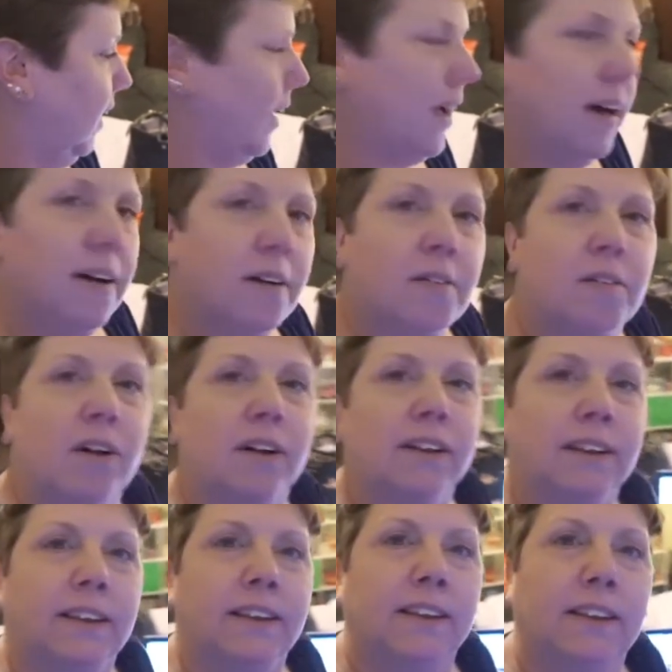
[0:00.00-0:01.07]

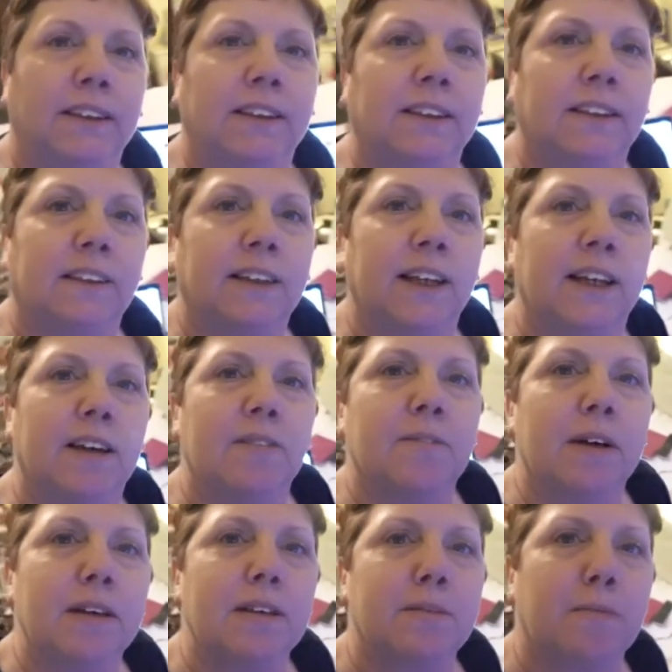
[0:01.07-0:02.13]
Roxy's just taken
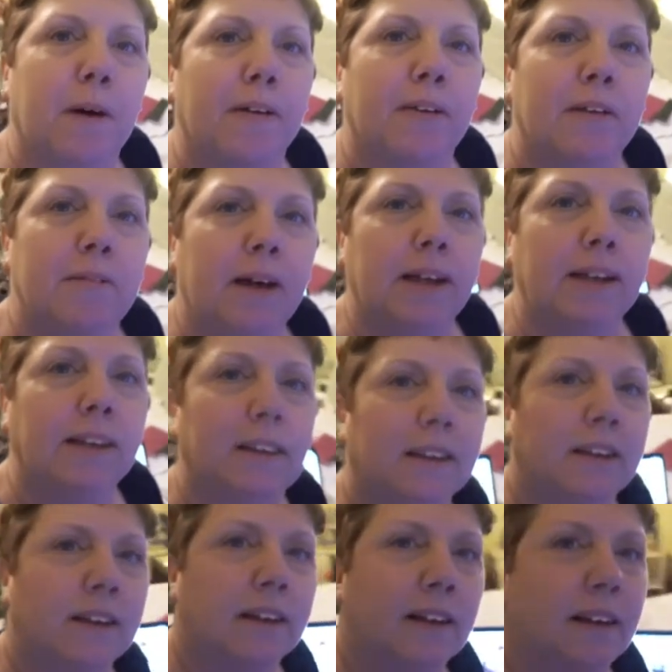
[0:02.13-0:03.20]
my spot on the bed
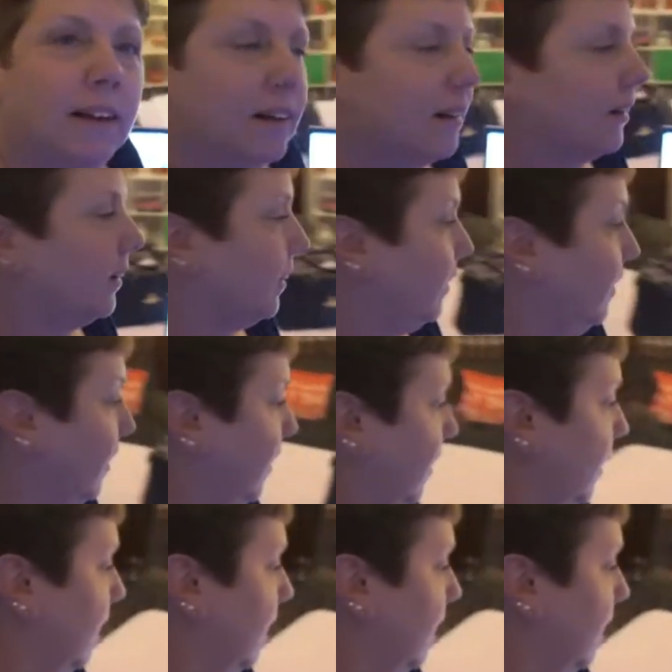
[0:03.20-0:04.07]
to curl